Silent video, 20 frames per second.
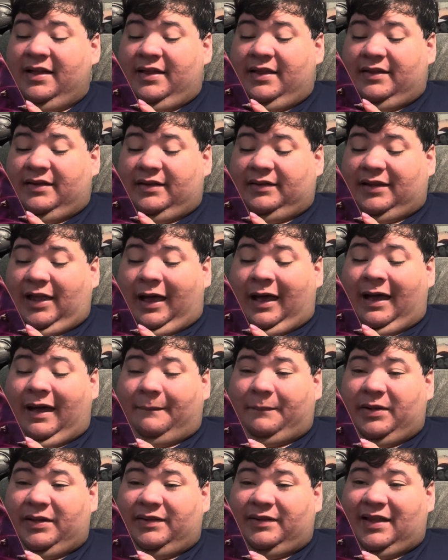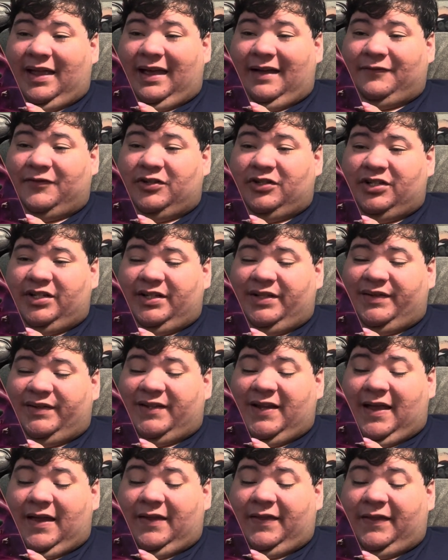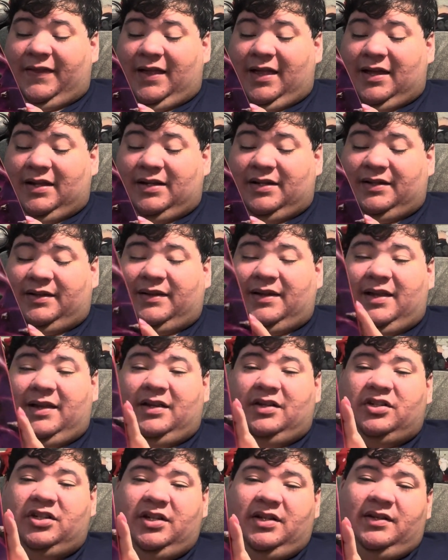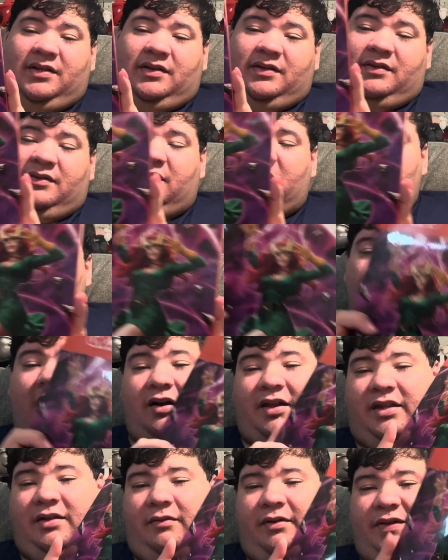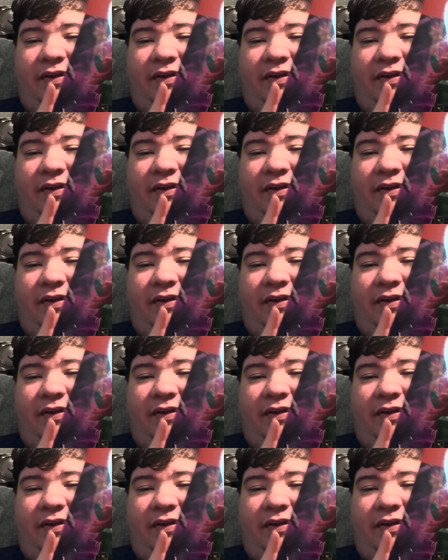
This happens after Jean's death, and it's like Jean talking with